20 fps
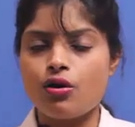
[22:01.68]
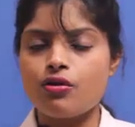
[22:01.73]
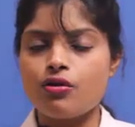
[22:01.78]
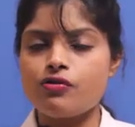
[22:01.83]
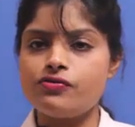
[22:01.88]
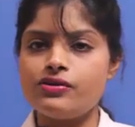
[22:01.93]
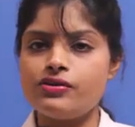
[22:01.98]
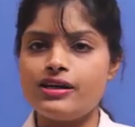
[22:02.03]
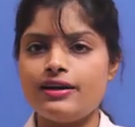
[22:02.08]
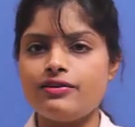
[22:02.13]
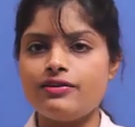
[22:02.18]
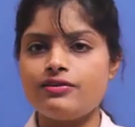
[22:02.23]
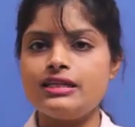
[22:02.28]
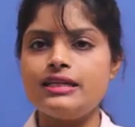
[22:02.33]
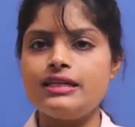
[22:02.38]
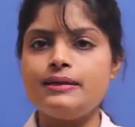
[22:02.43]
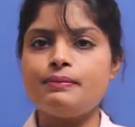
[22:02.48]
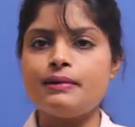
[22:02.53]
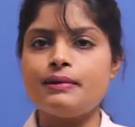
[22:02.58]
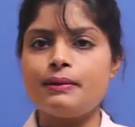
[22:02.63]
or
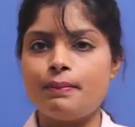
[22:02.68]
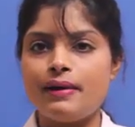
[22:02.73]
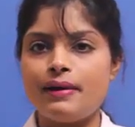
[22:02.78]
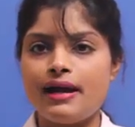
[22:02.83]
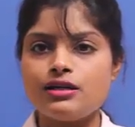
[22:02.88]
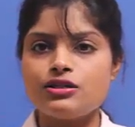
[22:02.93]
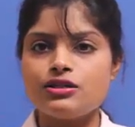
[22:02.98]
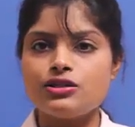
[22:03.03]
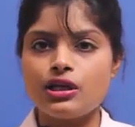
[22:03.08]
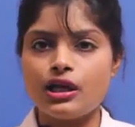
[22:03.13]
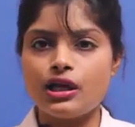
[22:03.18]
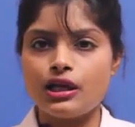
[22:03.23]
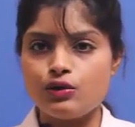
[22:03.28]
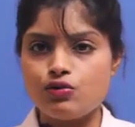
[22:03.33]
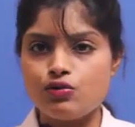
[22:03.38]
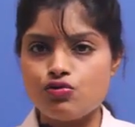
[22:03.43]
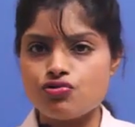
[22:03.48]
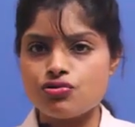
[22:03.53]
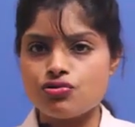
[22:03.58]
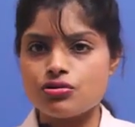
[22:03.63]
freshly prepared
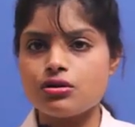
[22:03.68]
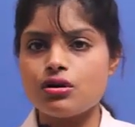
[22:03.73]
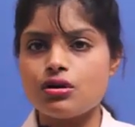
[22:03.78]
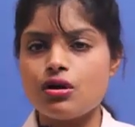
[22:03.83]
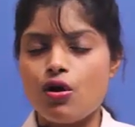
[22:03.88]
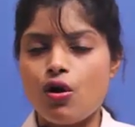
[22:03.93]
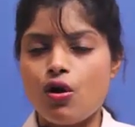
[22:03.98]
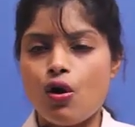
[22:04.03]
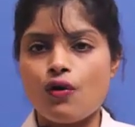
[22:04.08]
solution